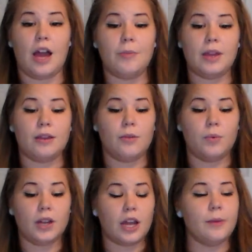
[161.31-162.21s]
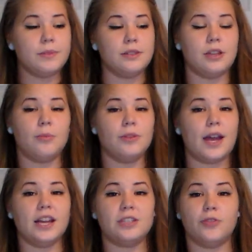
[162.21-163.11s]
I mean, when it comes to Double
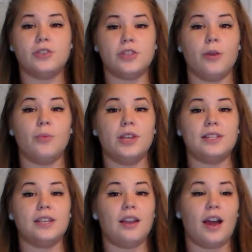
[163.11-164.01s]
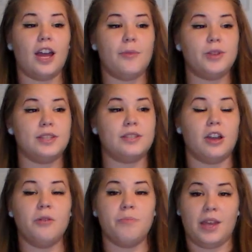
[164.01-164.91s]
Dash, for some reason, I am
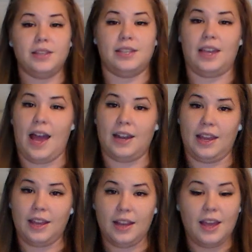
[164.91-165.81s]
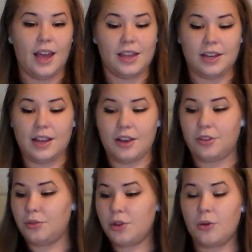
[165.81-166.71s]
just amazing at it and I
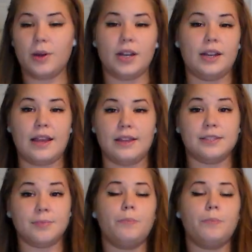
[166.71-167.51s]
don't know what it is.